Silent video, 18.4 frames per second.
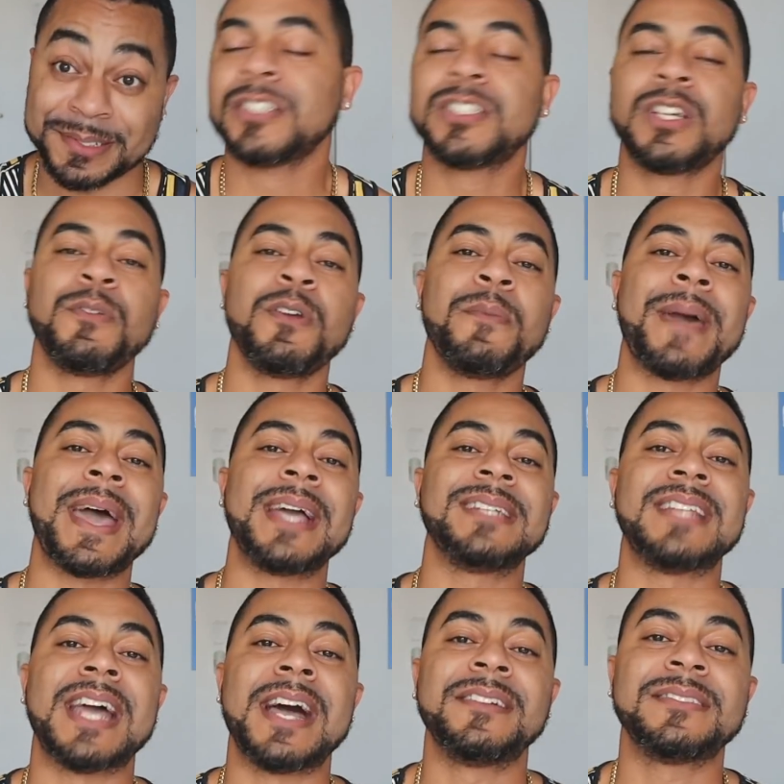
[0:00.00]
So we're
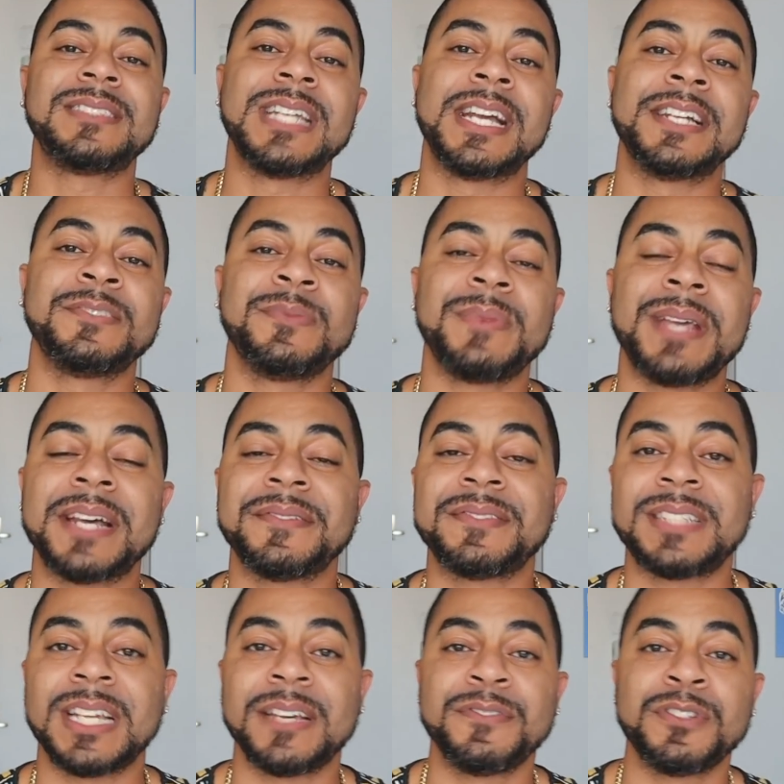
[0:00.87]
back downstairs and we
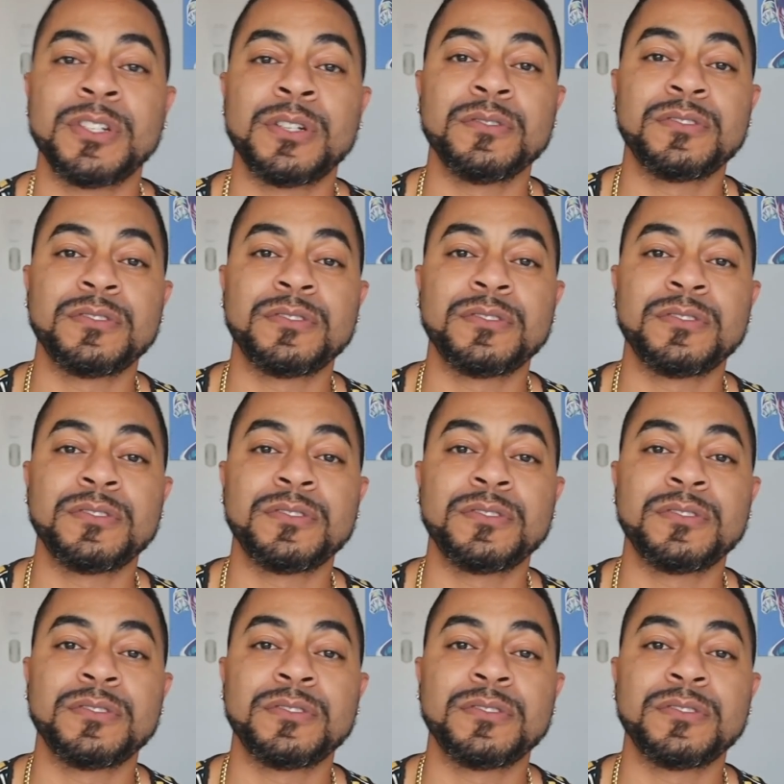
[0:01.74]
have seven